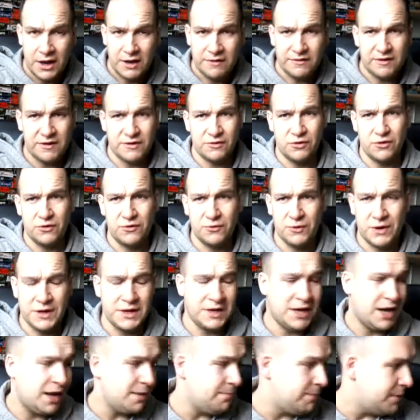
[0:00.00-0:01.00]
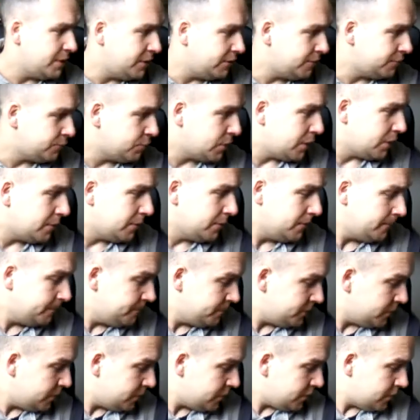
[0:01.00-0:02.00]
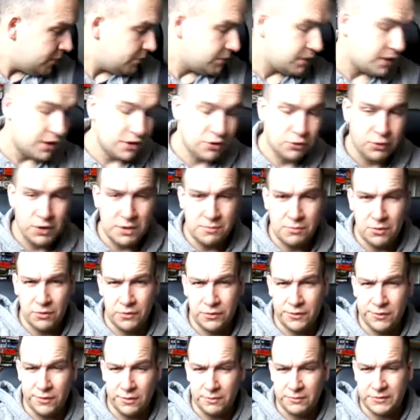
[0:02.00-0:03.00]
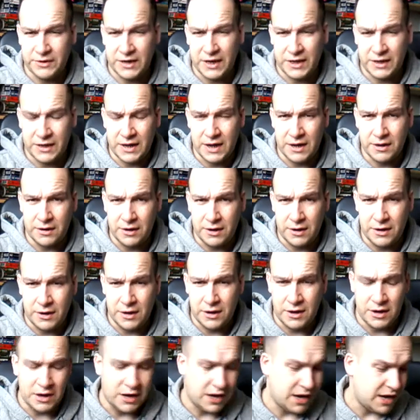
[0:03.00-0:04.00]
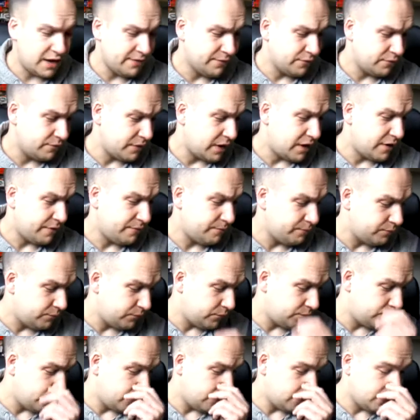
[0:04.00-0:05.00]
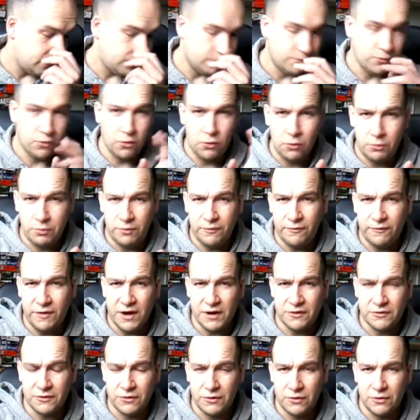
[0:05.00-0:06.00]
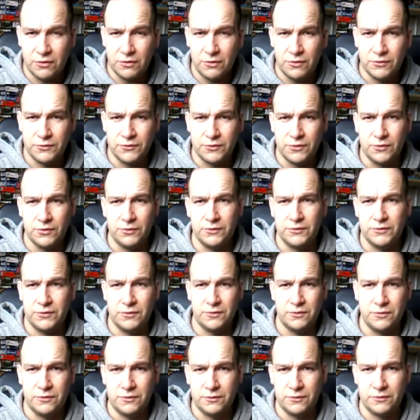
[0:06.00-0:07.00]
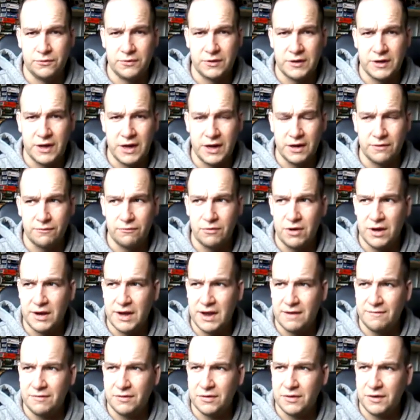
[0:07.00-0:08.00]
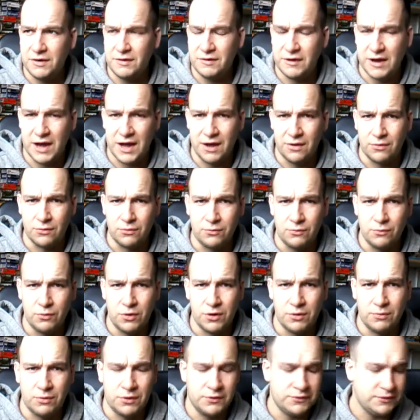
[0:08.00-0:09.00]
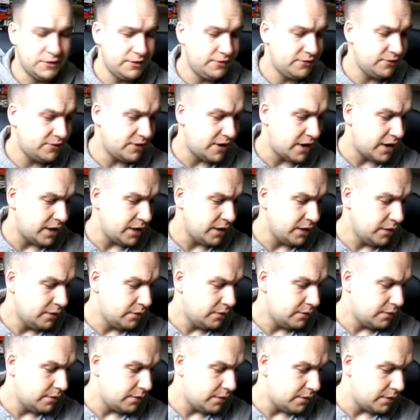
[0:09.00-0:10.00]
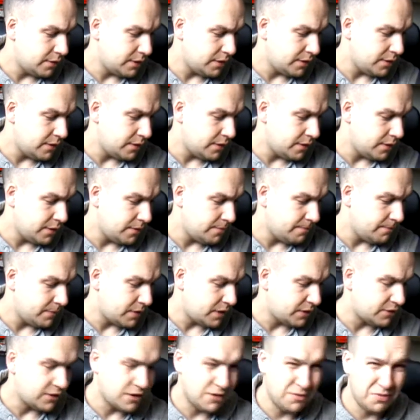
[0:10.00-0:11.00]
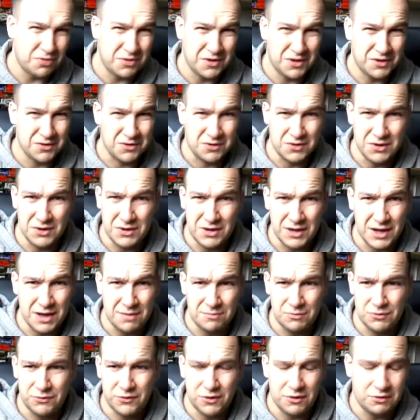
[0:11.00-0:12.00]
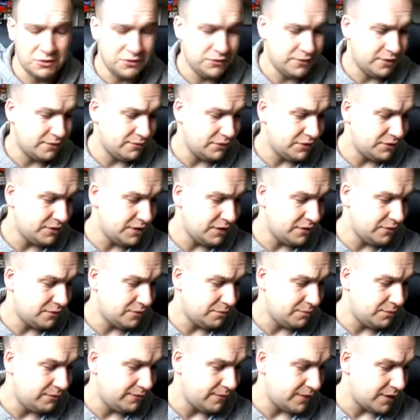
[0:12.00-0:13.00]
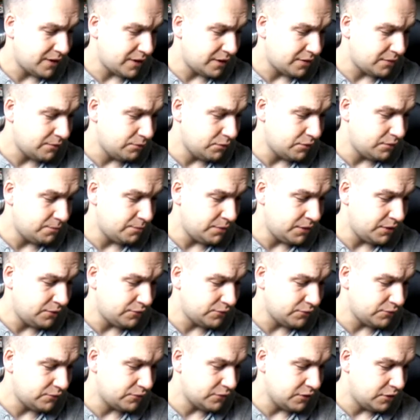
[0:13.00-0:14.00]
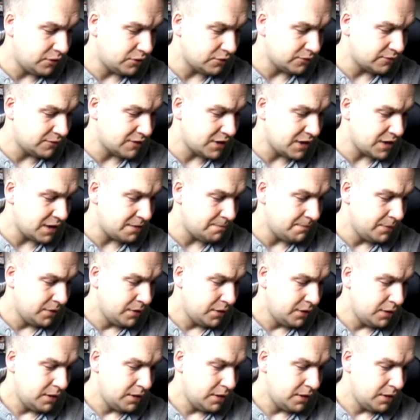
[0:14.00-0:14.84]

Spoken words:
said I've got 29 minutes. Well, okay, quick monthly update then. I've all professional, all sorts today. I've written everything down, what I wanted to say, and I don't think I'm going to get majority of it in, to be fair, with being such a long time.